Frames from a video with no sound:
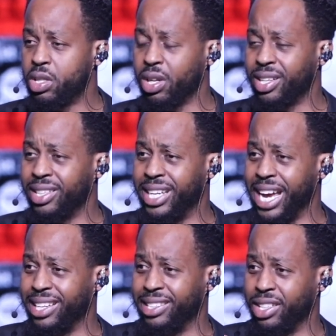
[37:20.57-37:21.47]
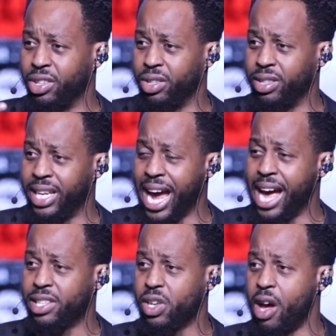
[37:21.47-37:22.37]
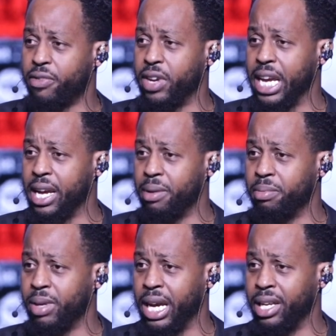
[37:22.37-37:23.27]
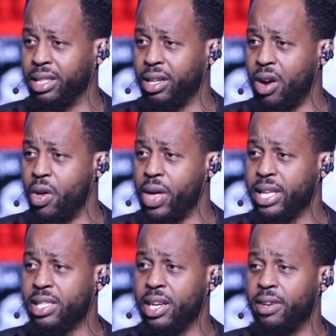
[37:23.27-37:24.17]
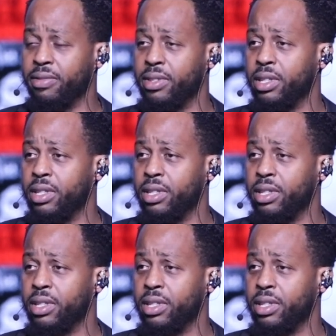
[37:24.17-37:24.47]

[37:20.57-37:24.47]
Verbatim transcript: to get the gas off of him and all that stuff.